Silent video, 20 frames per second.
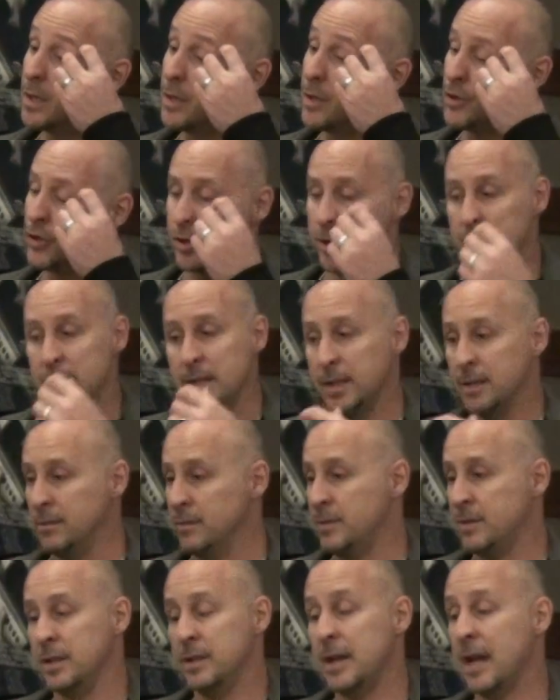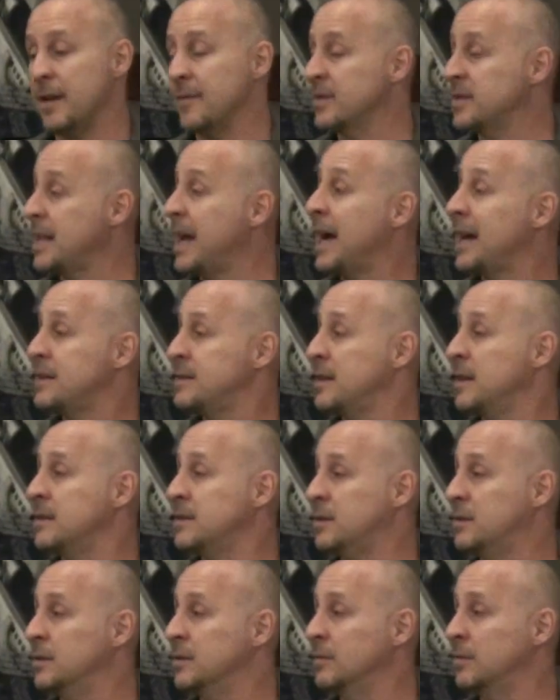She gave us
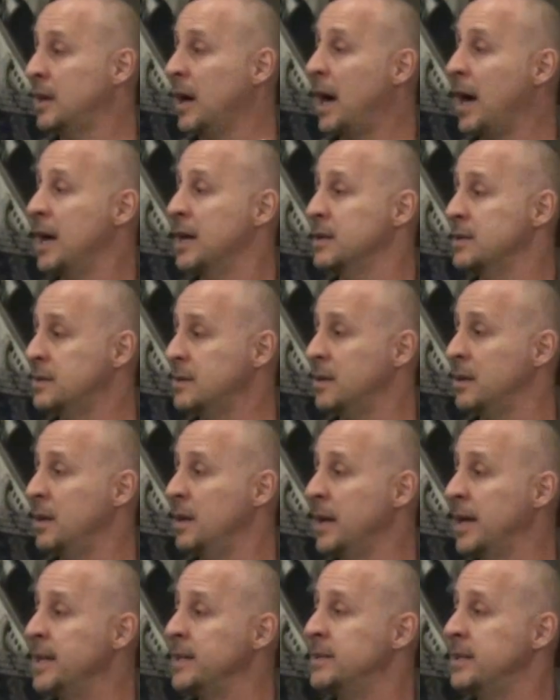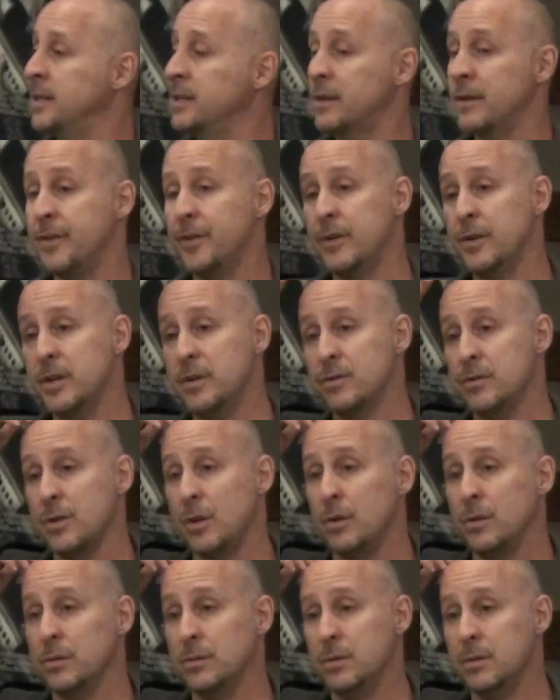access to guys 18 to 30 years
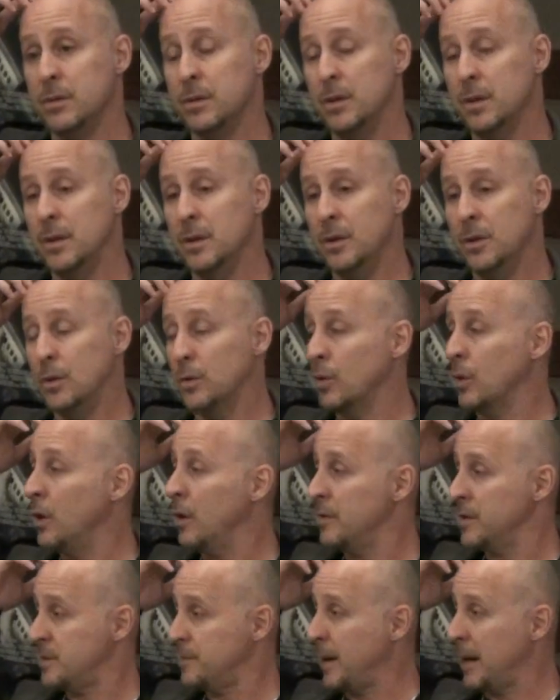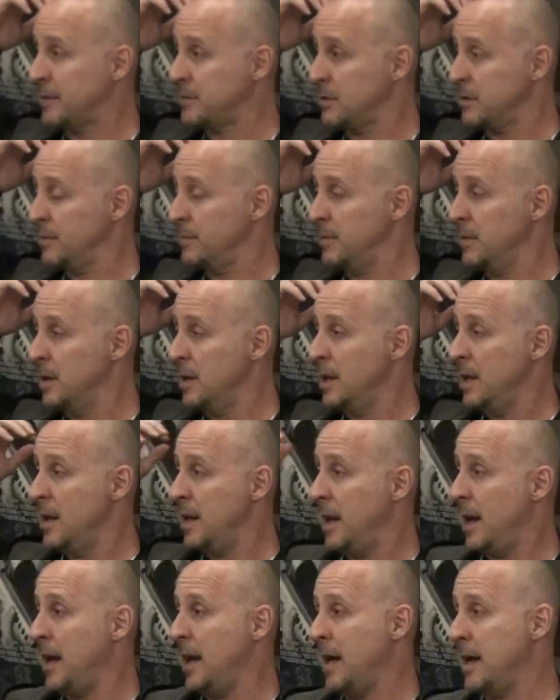old who were all on the spectrum,
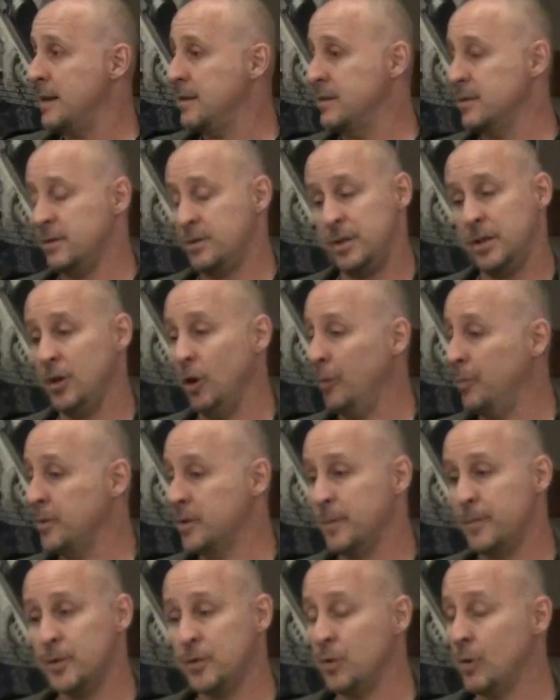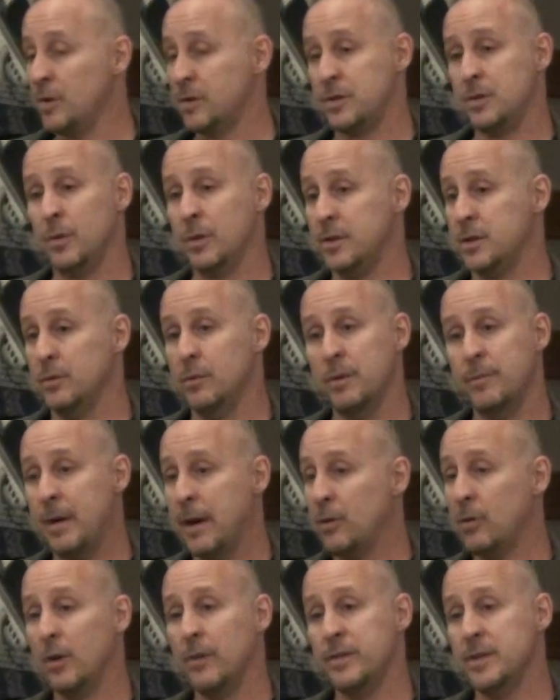and she opened up the doors to us, and we
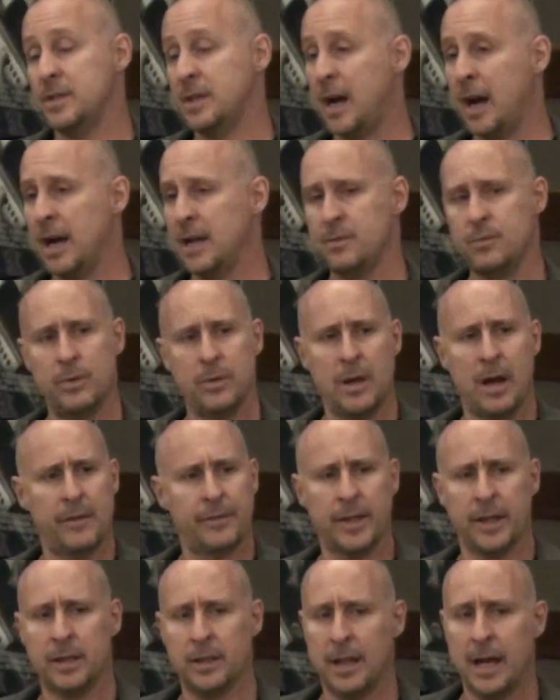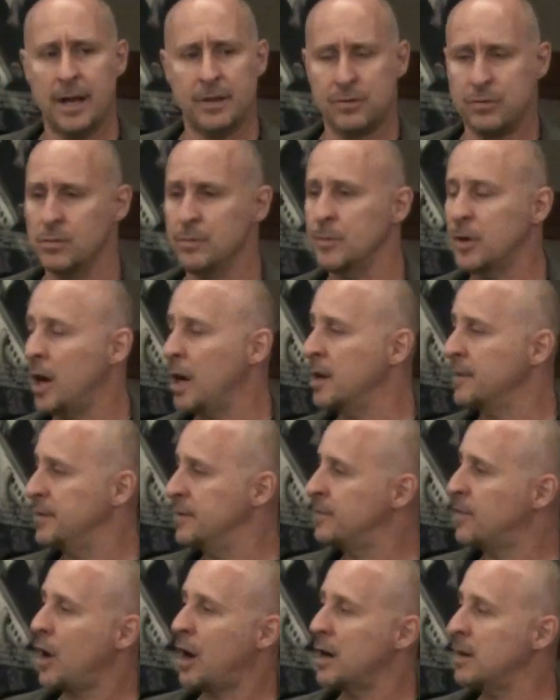met all these guys. We would have like classroom kind of
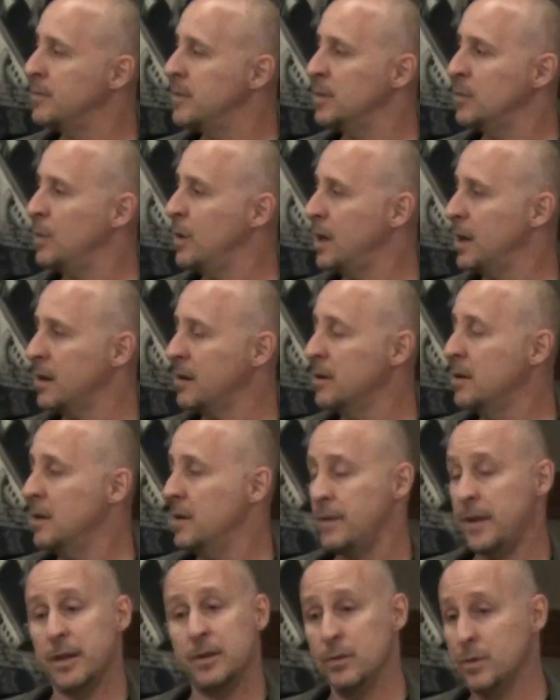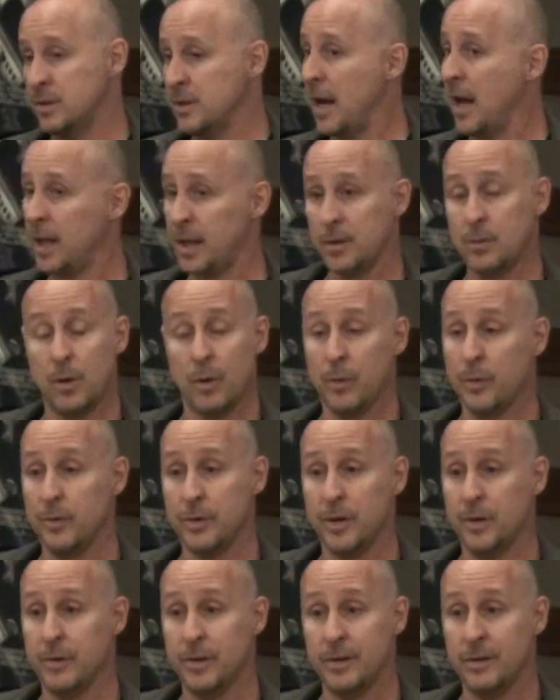environment where they knew exactly what we were
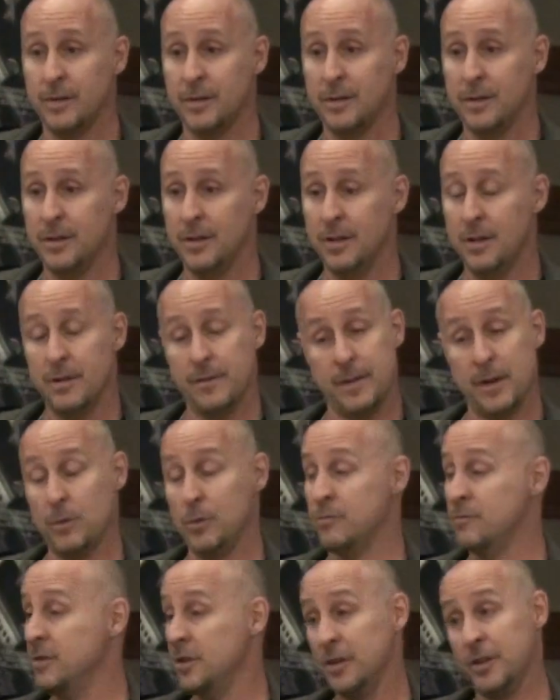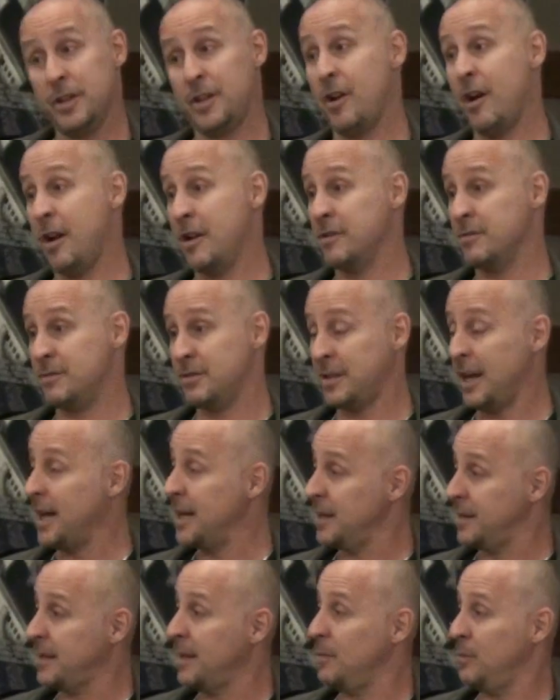doing. They were really kind of
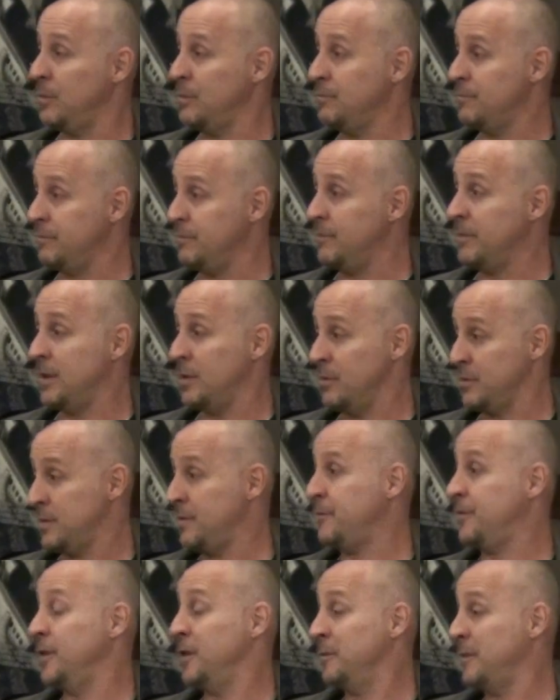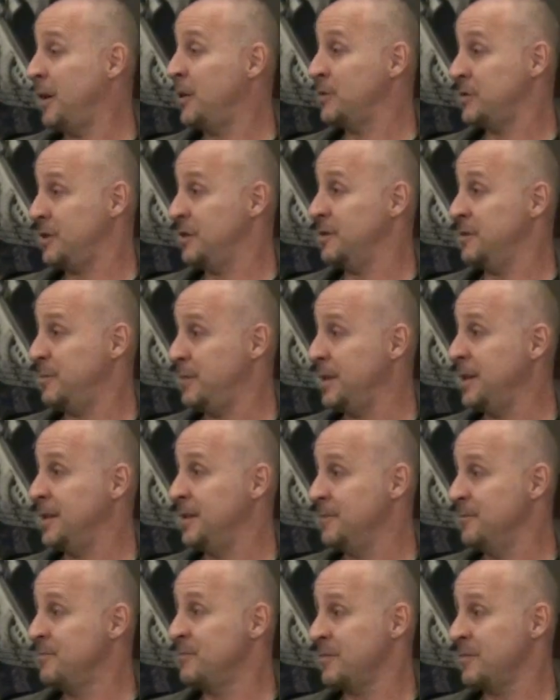psyched that there was a film that was going to be